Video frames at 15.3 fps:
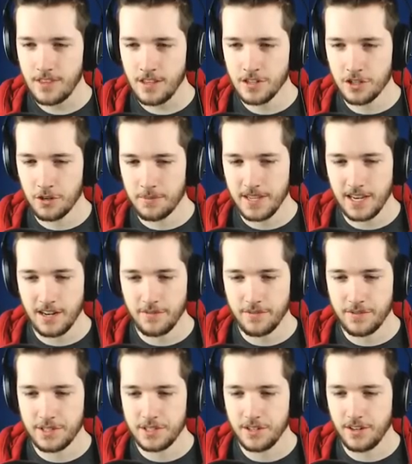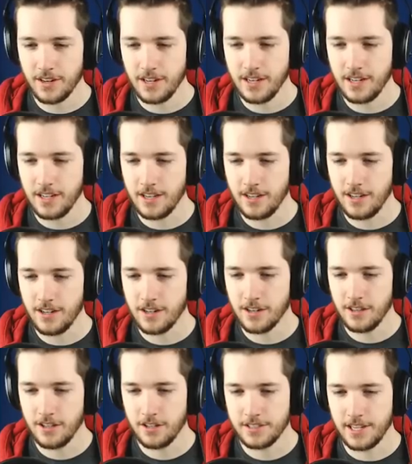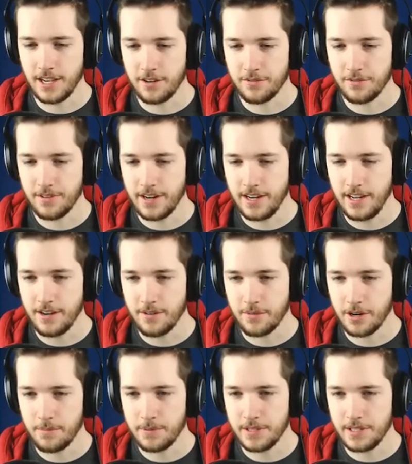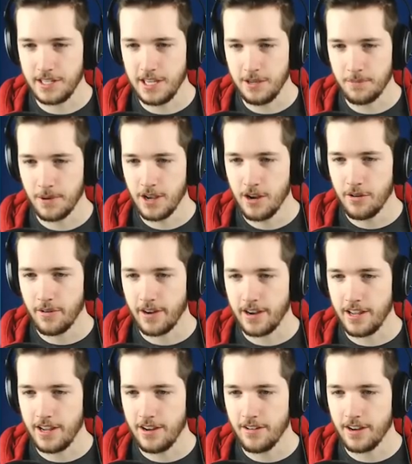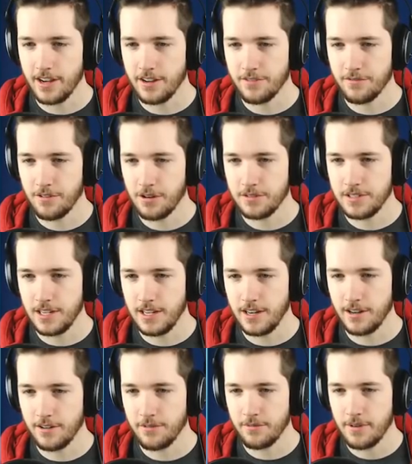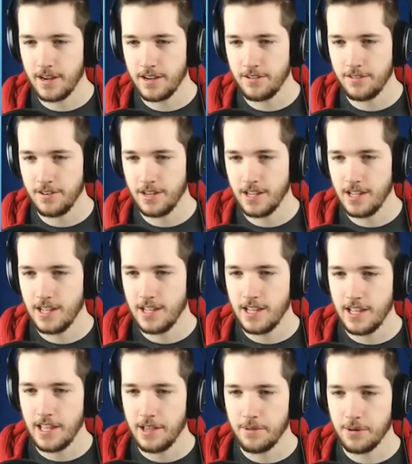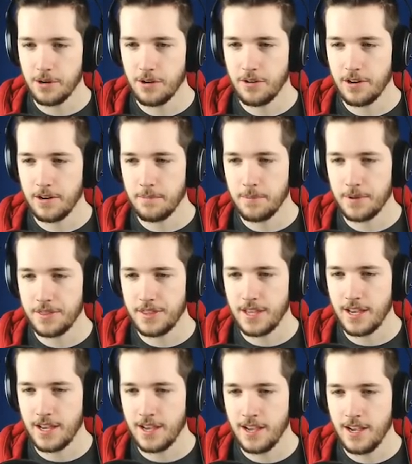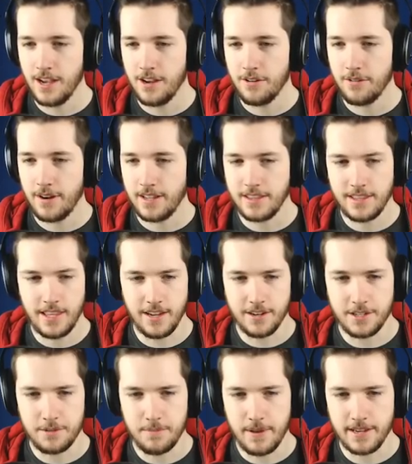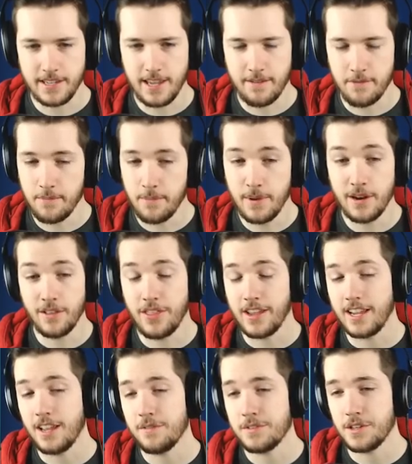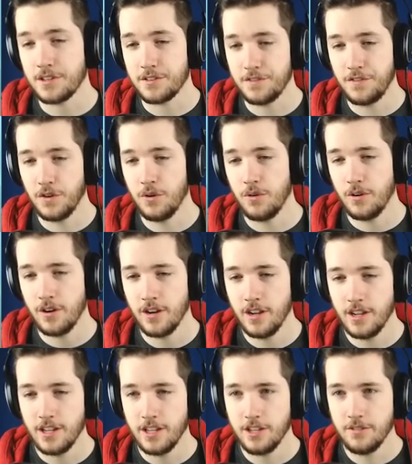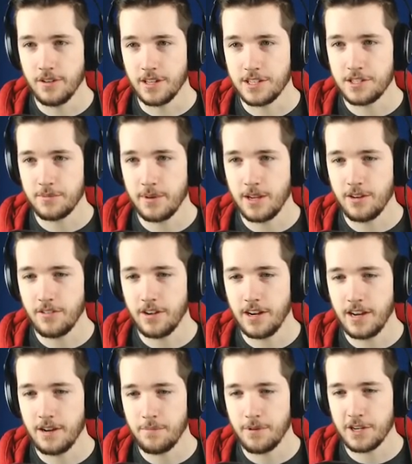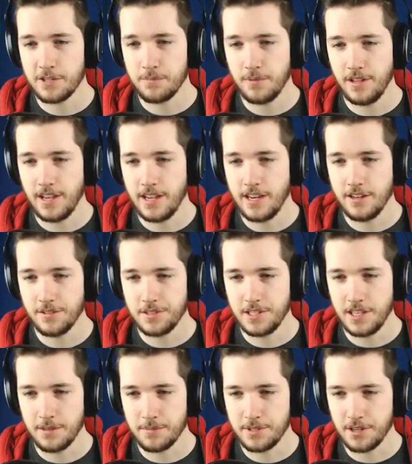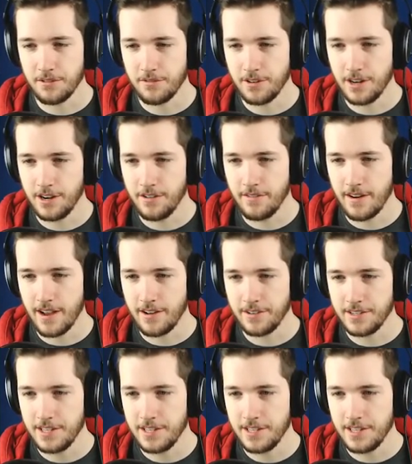So I'm thinking of starting our little town right here. We're going to put the keep right here. I can rotate it around. And we'll go ahead and put that right there smack dab in the middle. That gives us four units. So we can go ahead and press play and you'll see them start running around.